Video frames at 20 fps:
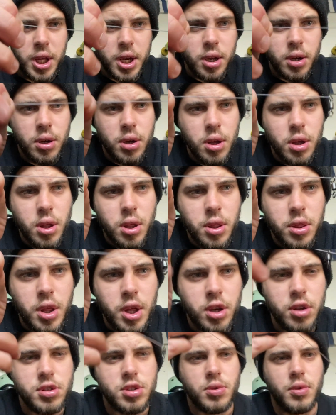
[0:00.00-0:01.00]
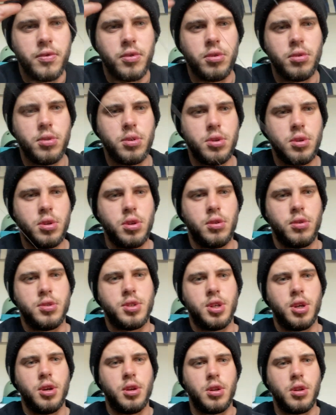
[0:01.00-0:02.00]
in, then your swivel. You'll
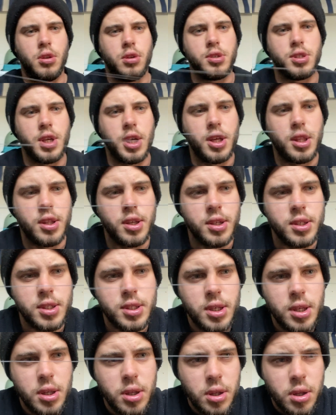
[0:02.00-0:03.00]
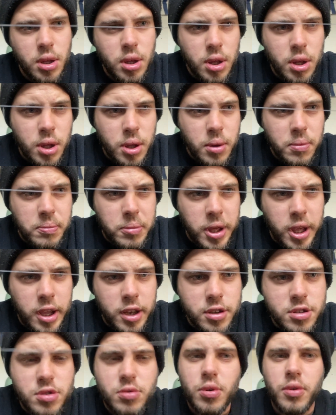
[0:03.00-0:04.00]
see it looks like this.
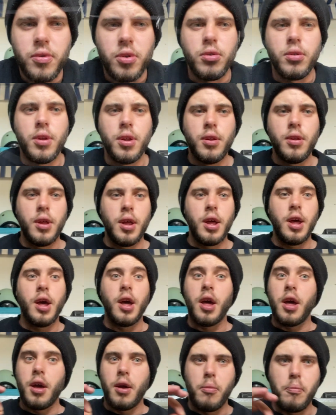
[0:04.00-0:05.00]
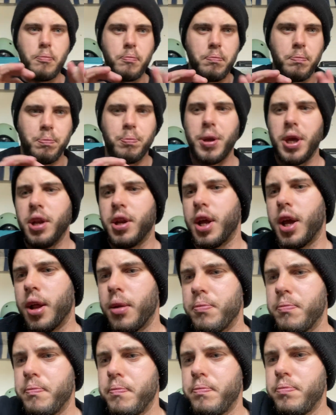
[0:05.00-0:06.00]
Bead, swivel, bead again.
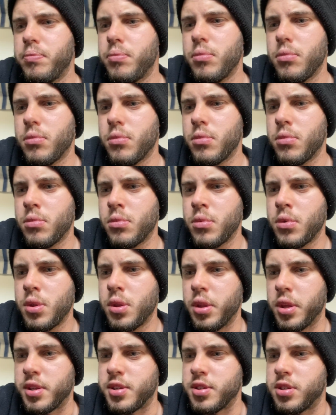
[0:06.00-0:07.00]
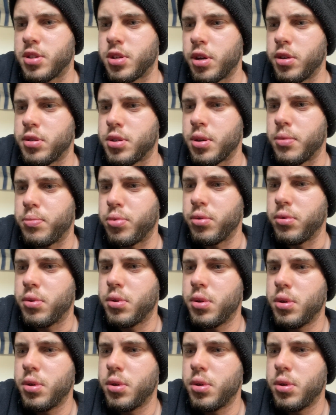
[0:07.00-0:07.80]
This is so simple.